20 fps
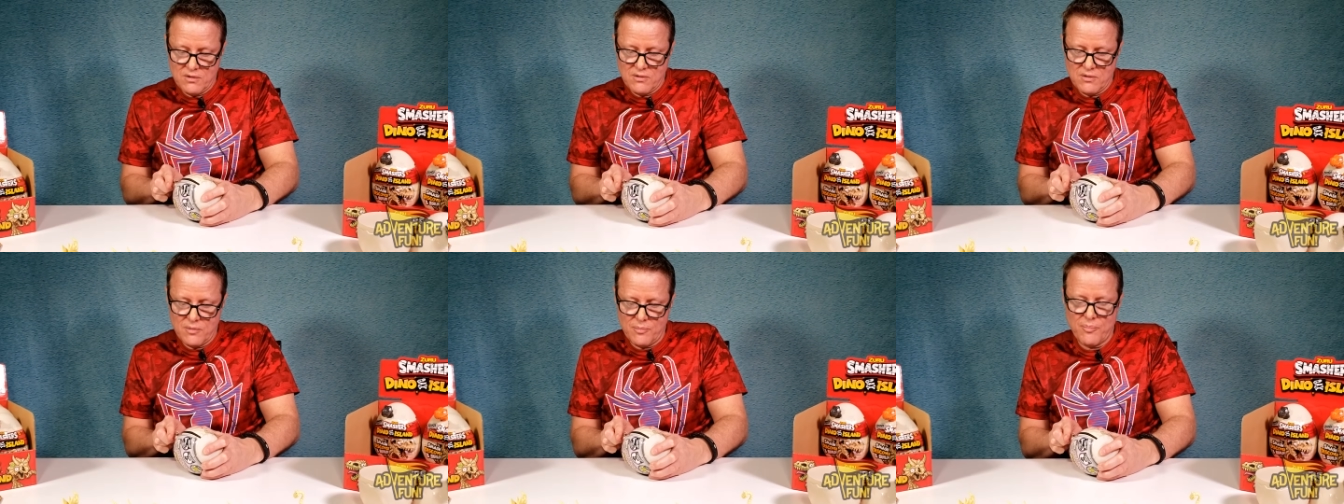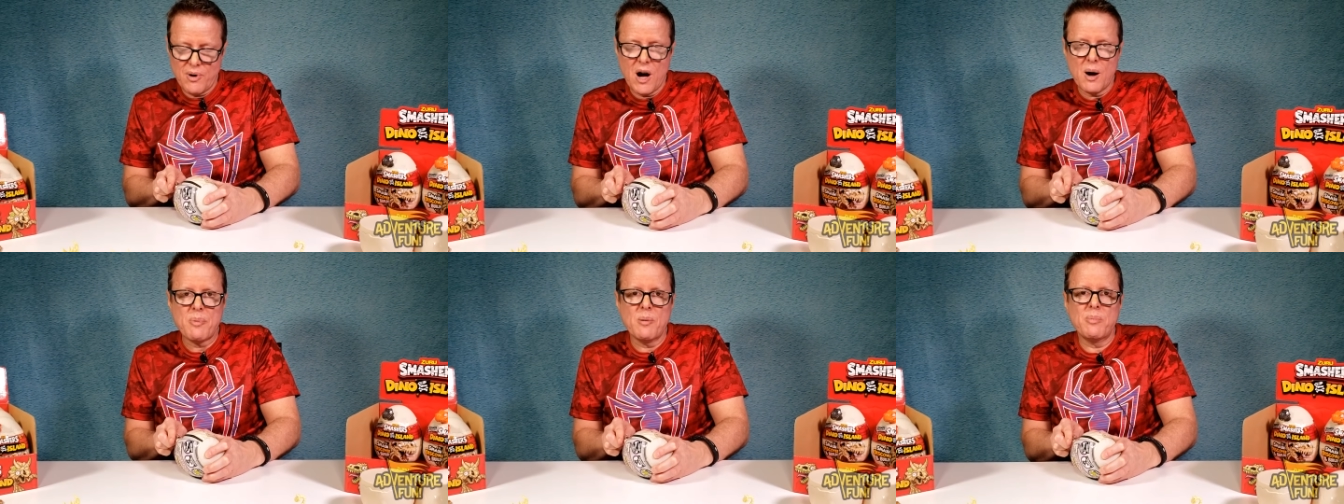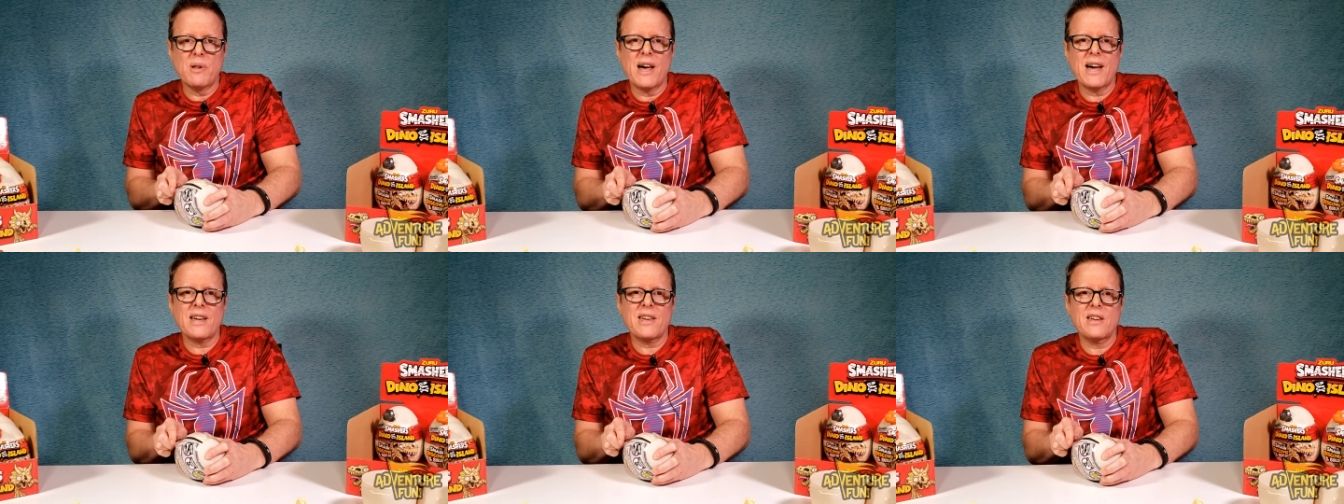You know, pop a
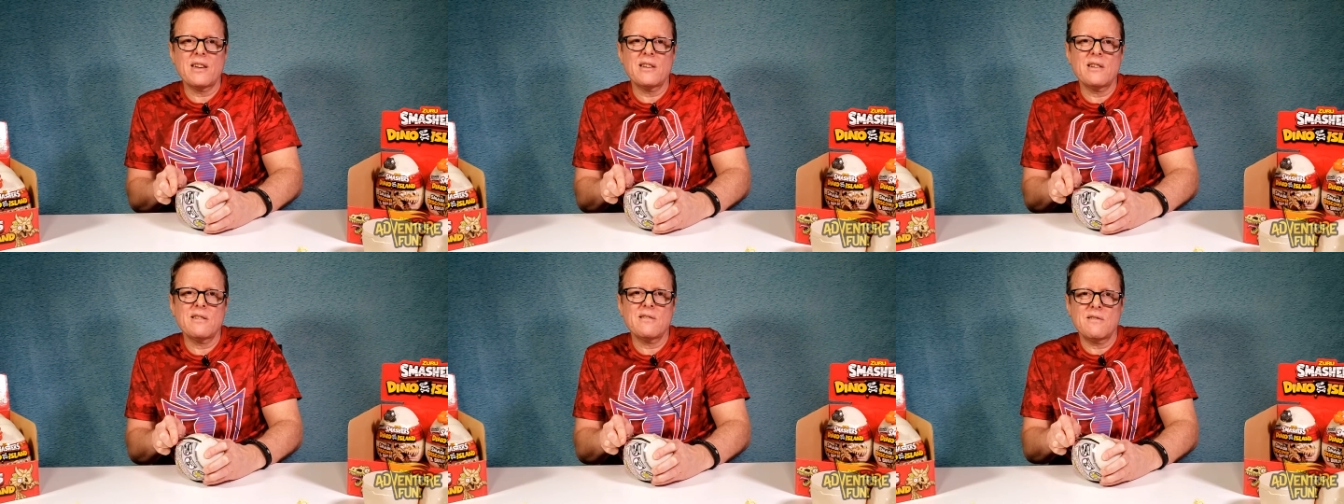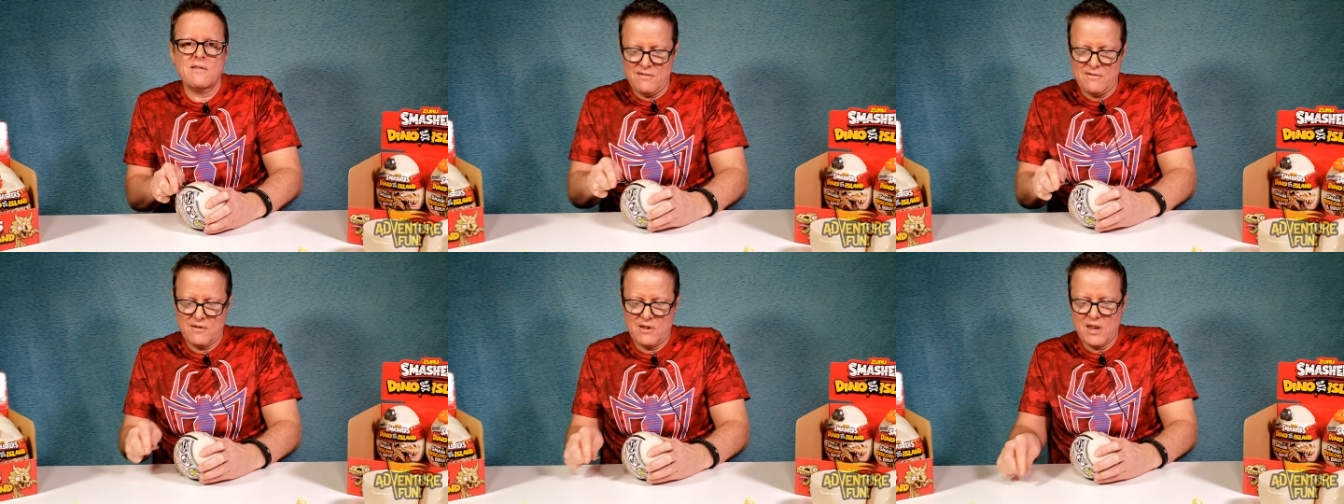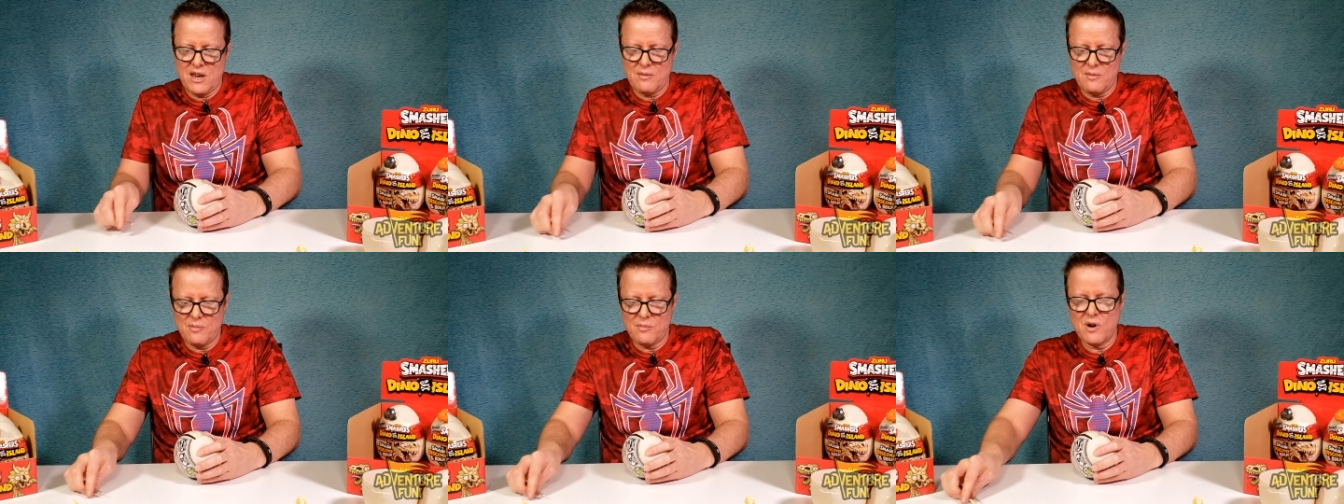black head,
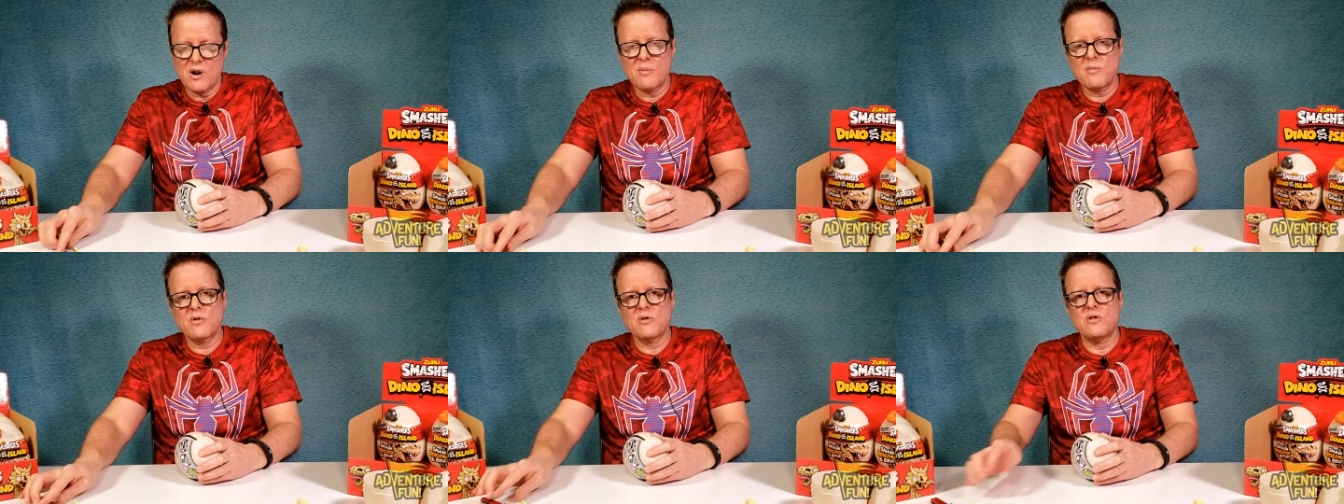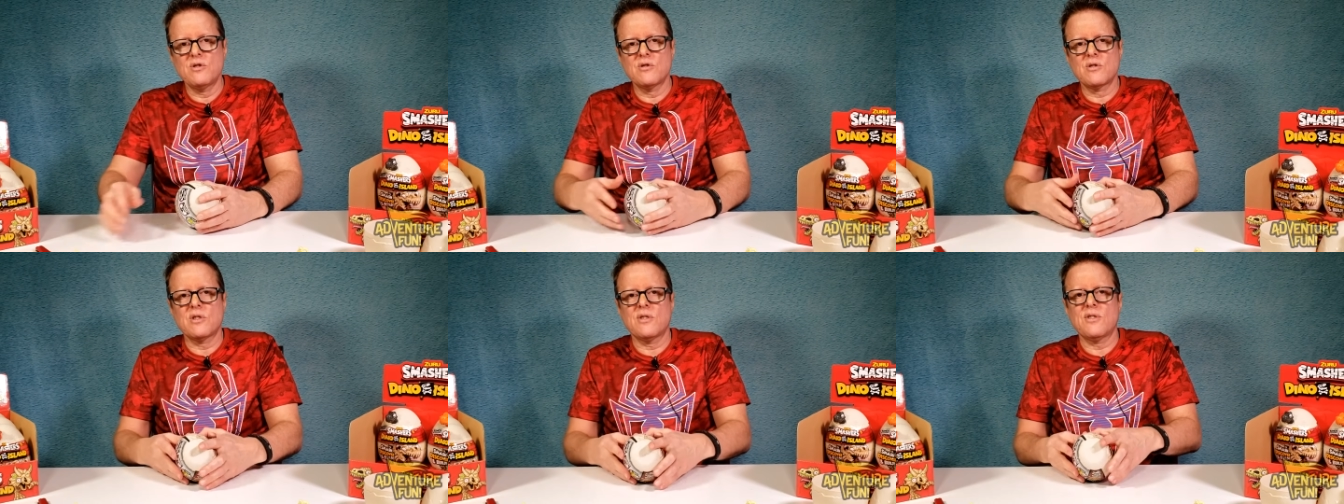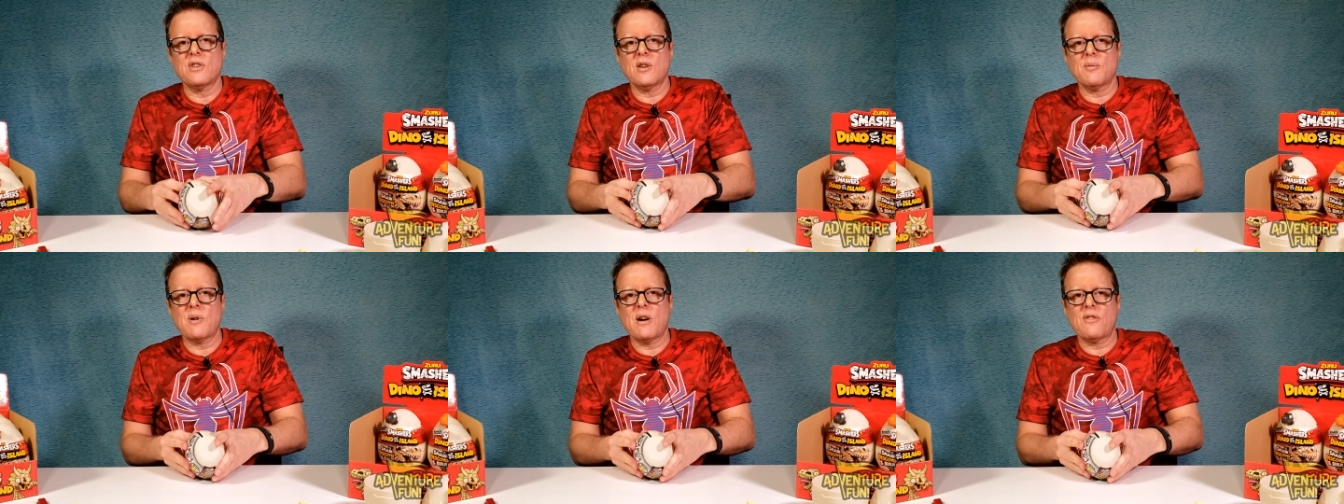you know, Mom, only you could
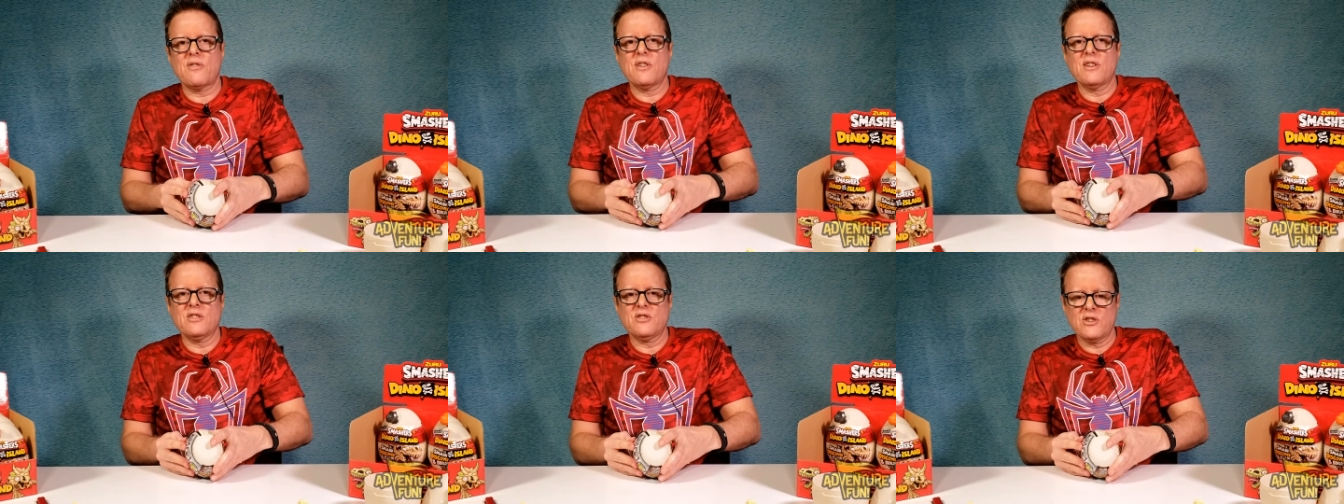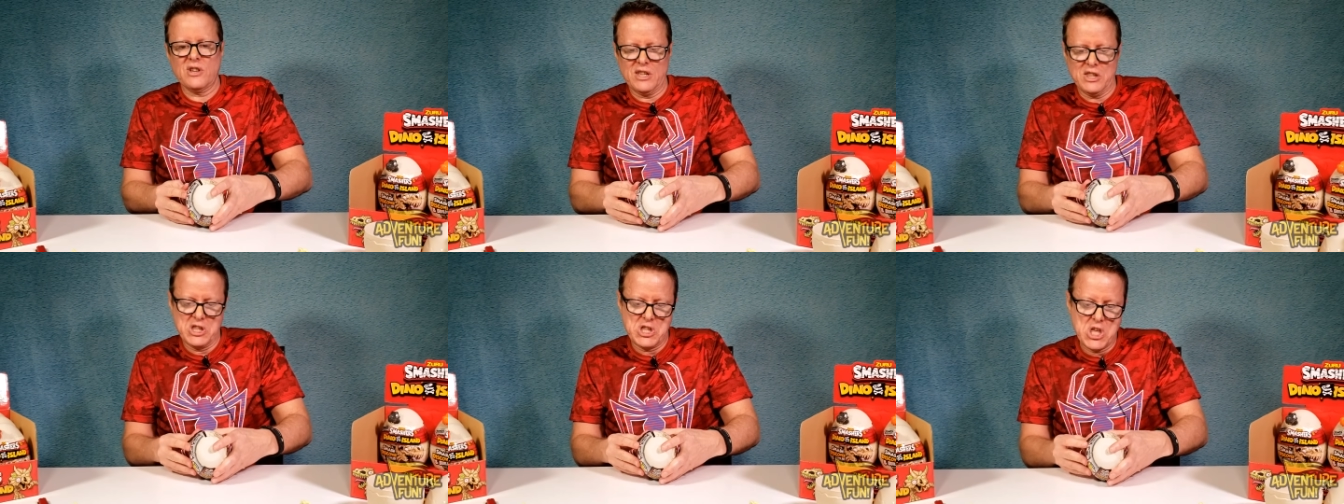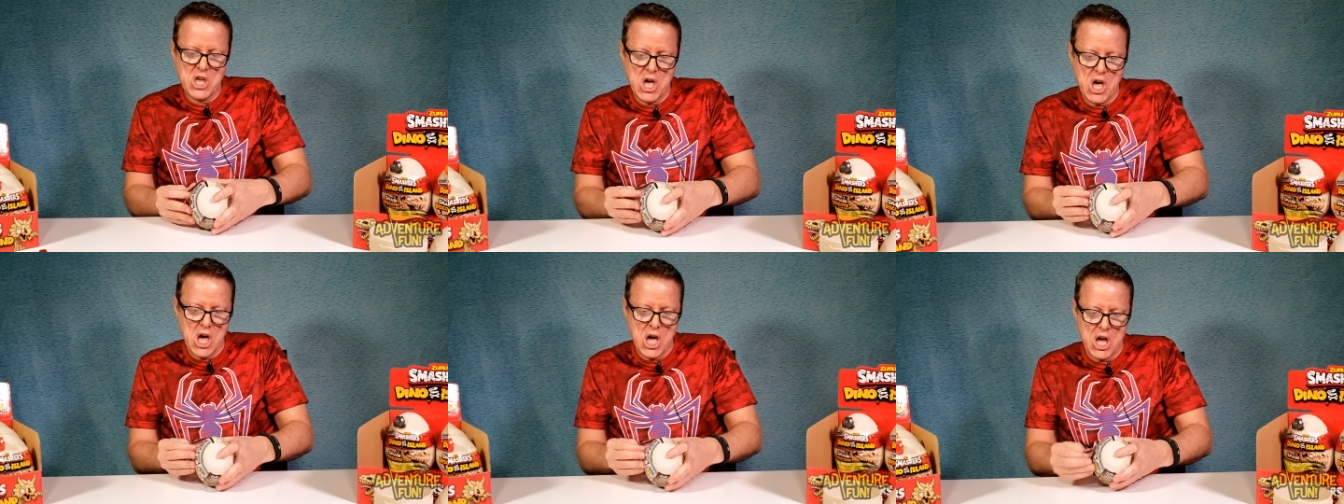think about things like
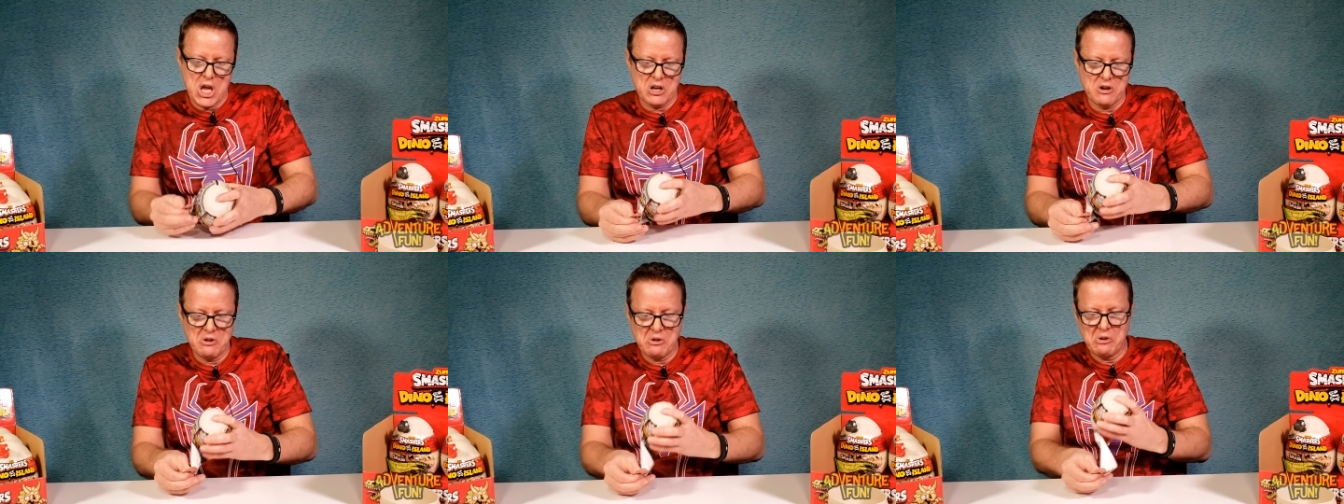that.